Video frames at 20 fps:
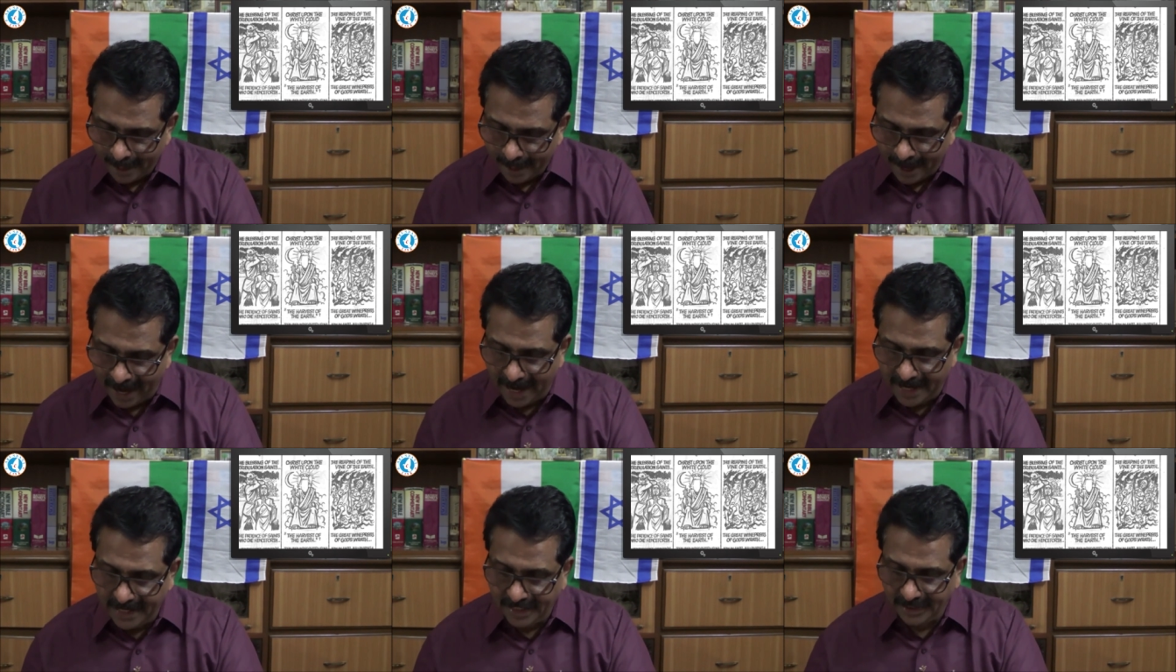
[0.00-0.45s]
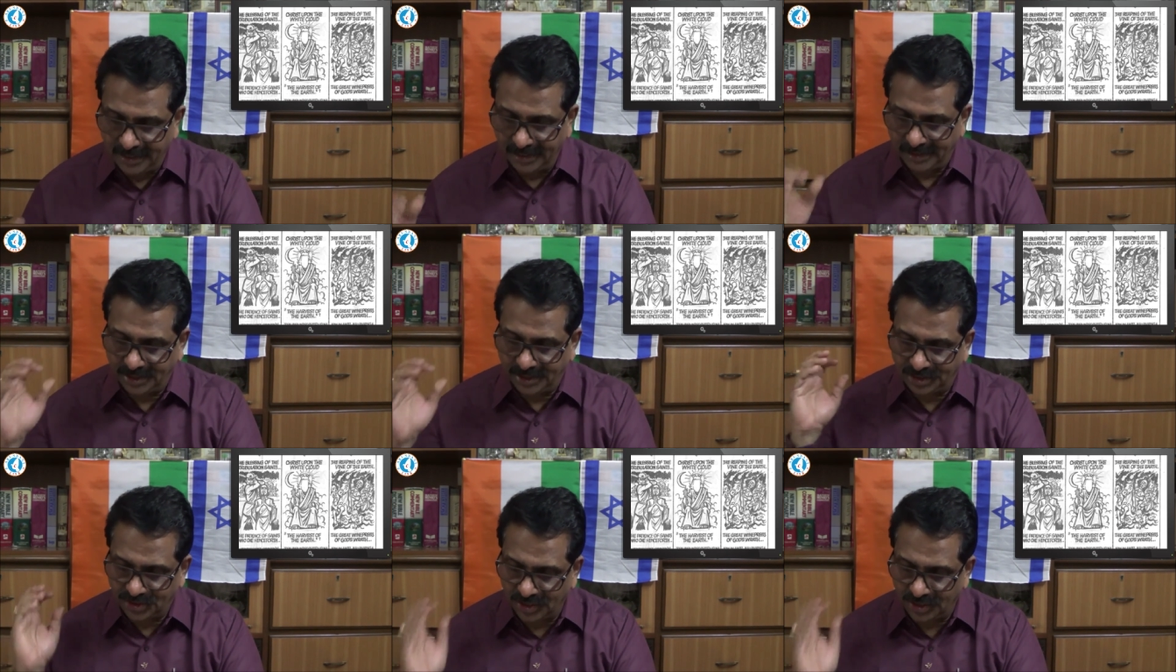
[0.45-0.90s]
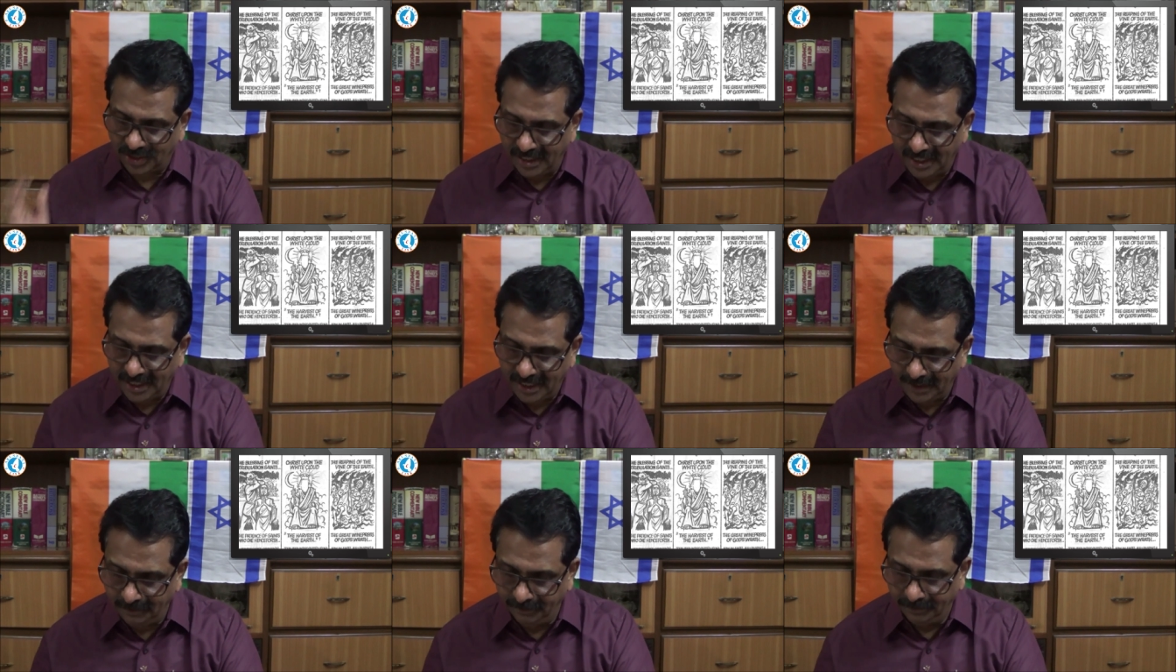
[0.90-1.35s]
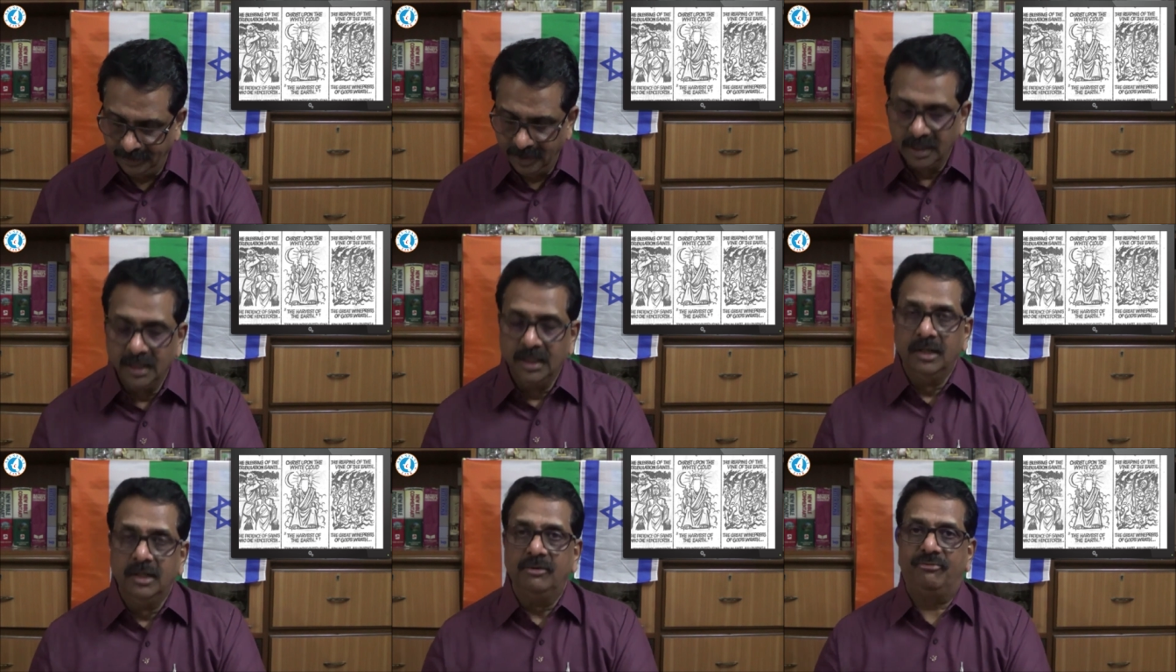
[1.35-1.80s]
and it is time
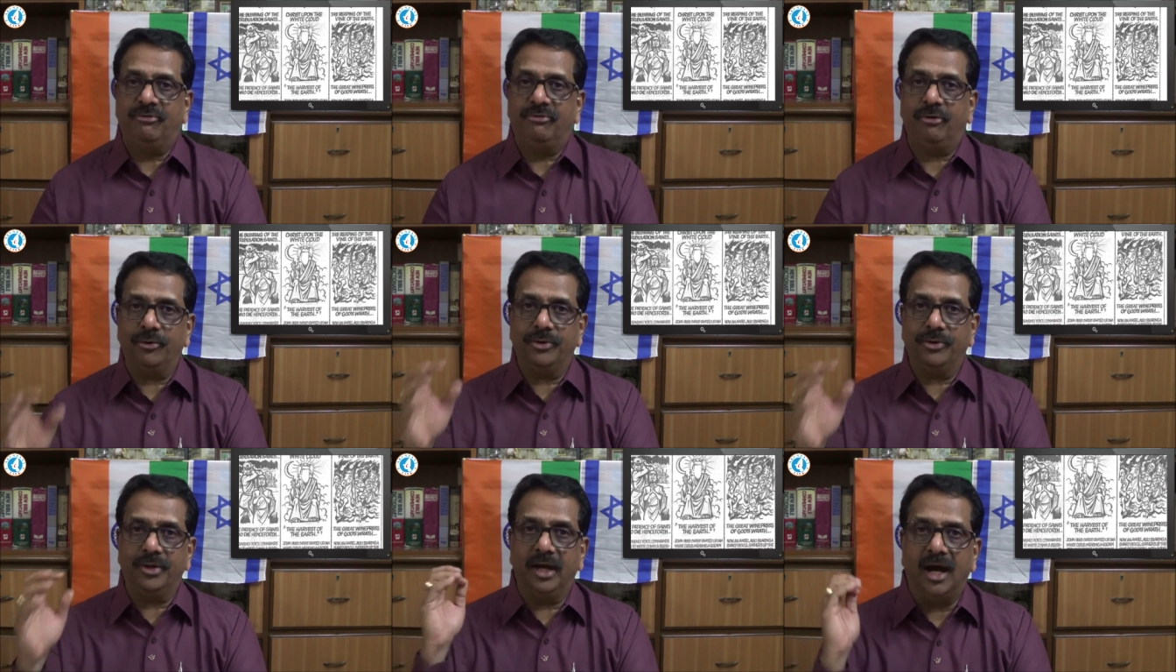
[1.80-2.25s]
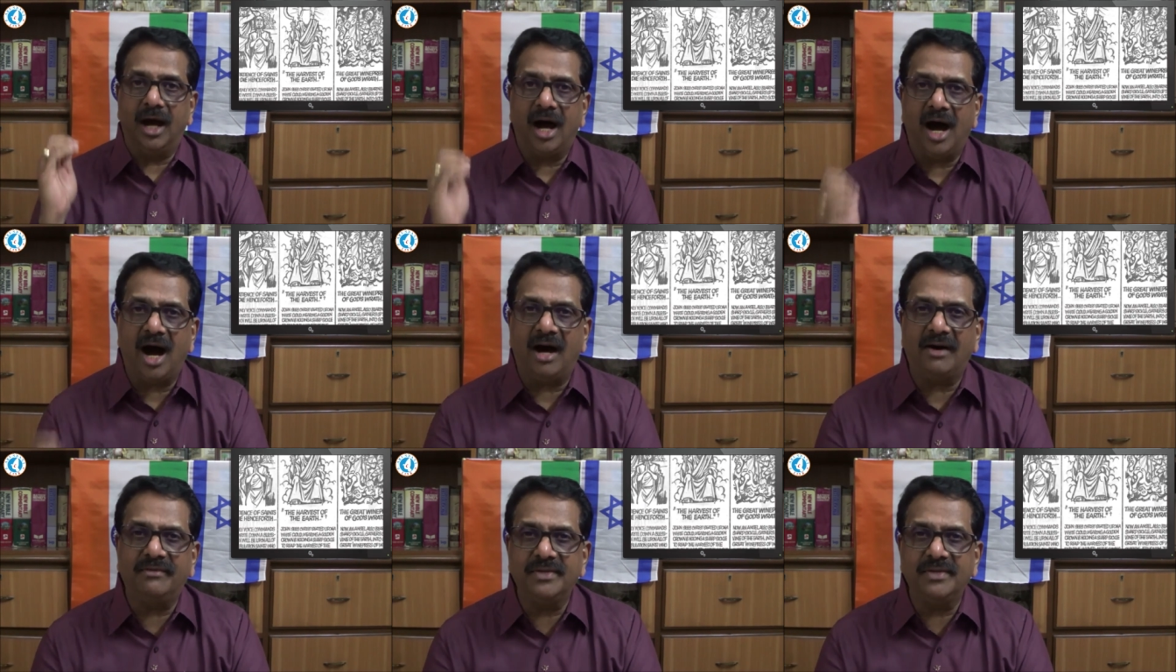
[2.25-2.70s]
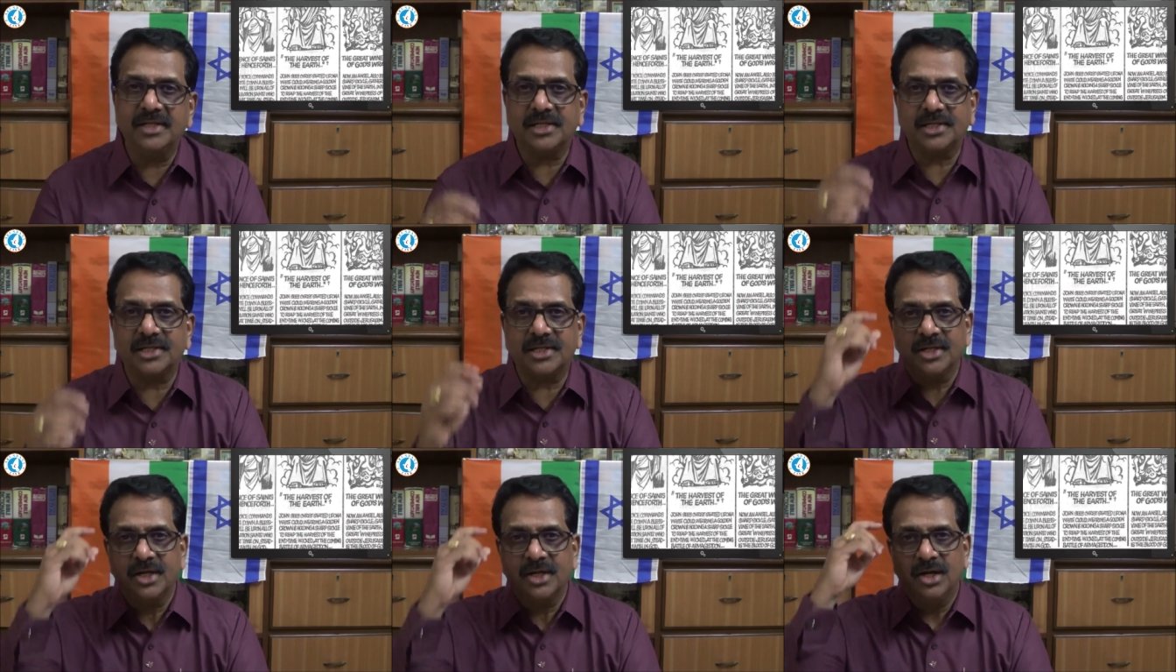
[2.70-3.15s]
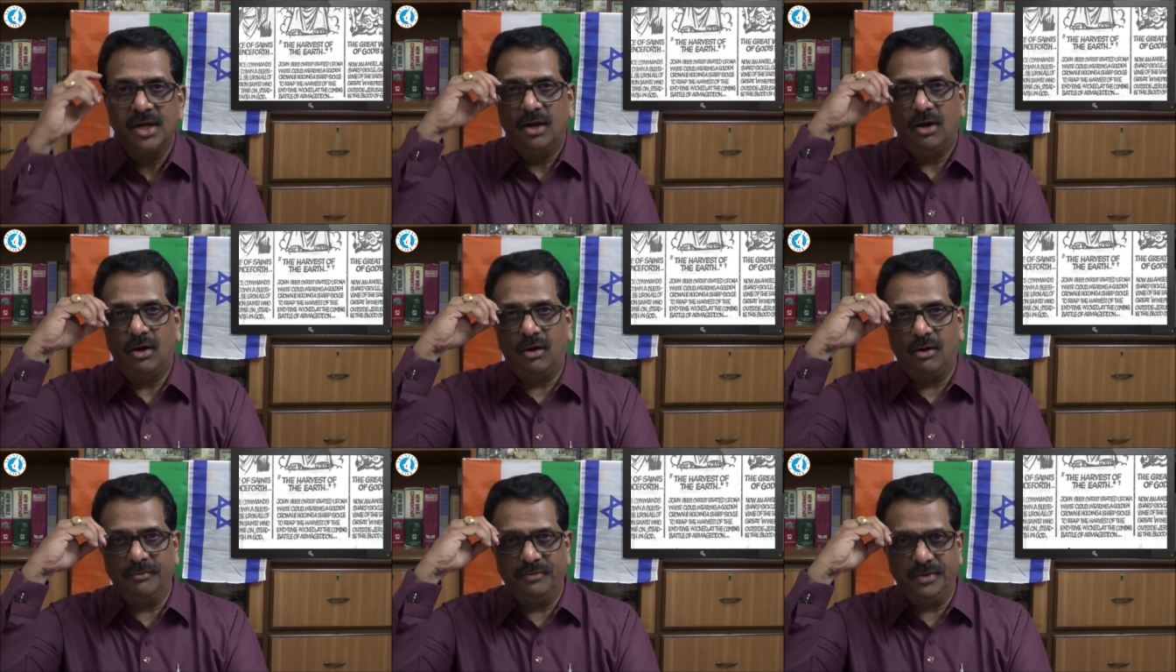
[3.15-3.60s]
for the harvest
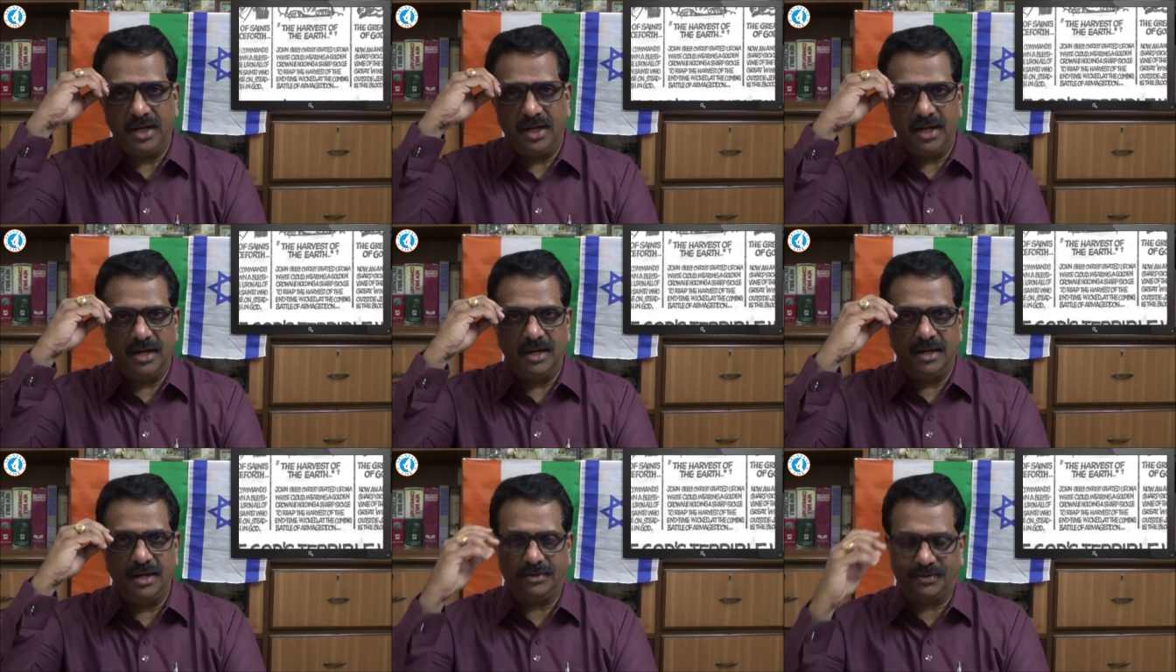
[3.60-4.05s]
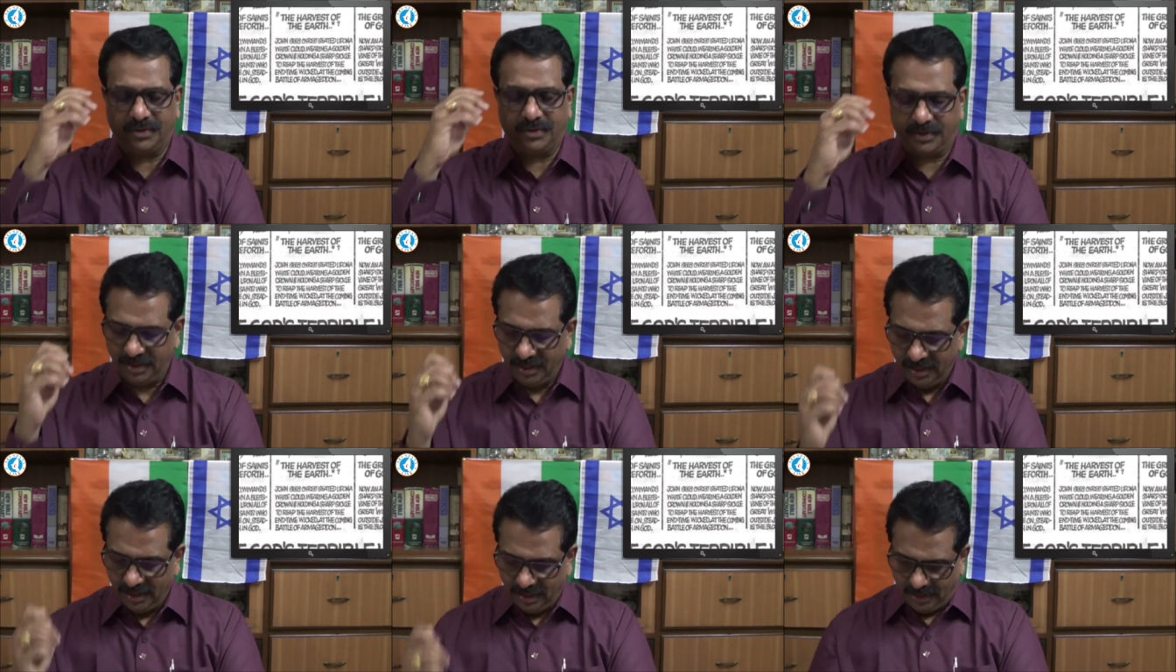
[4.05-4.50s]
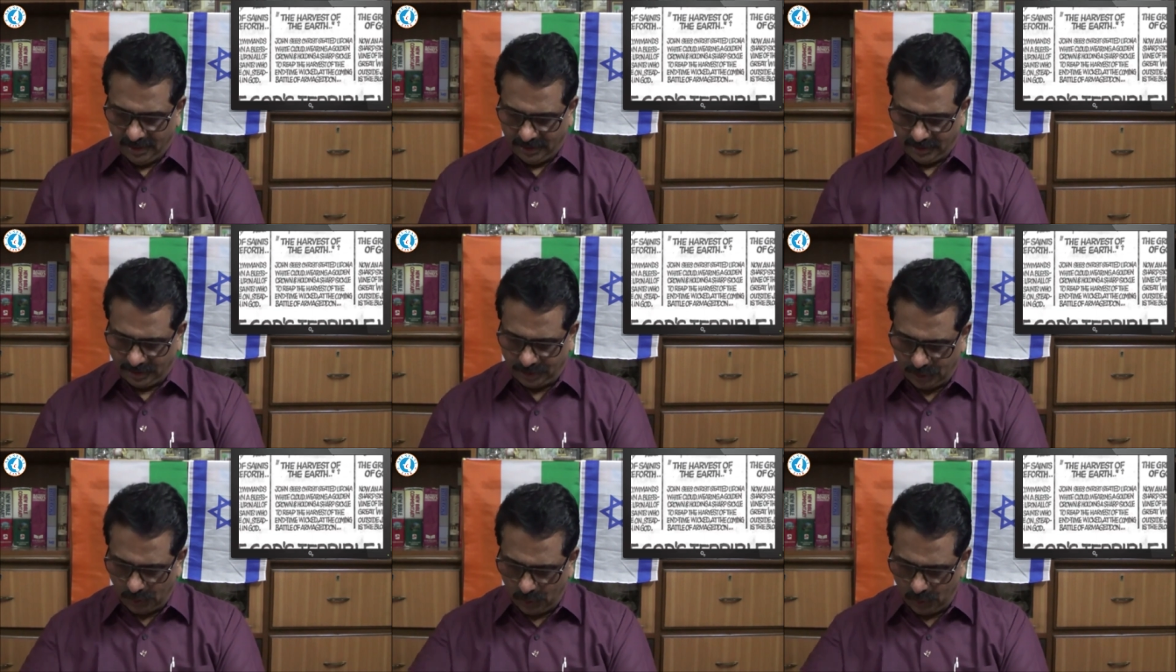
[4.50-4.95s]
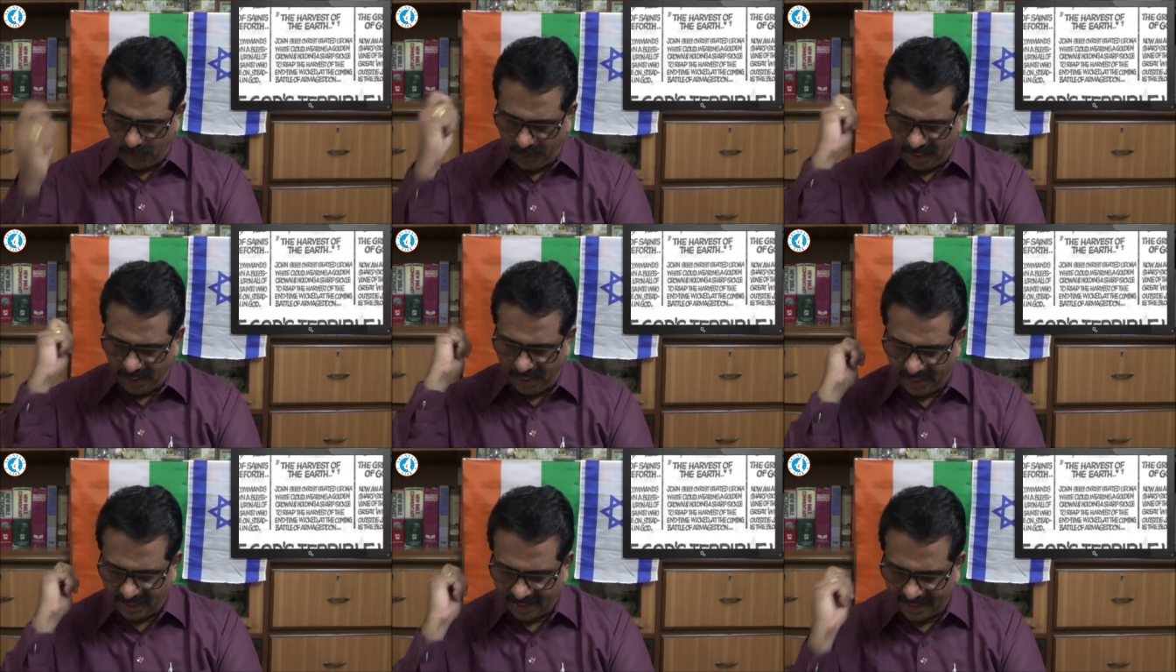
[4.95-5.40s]
of the earth. So he